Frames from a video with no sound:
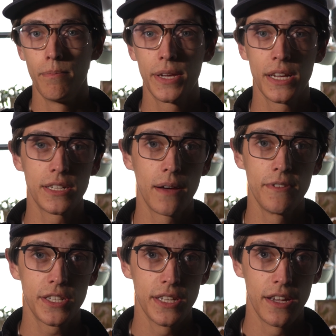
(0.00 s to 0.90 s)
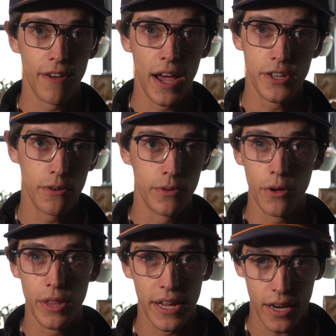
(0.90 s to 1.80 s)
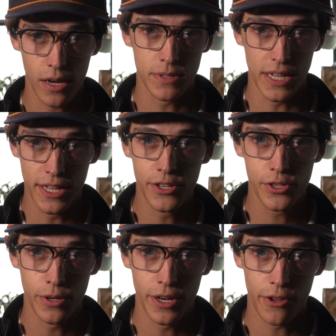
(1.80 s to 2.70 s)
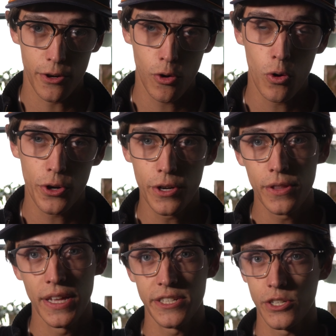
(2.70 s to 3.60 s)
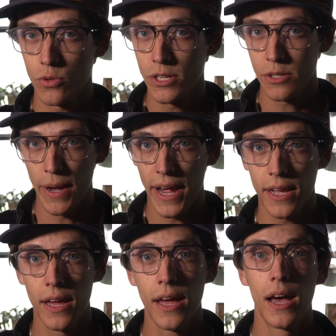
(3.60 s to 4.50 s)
Because obviously if I don't know that it comes into another corner that's a switchback,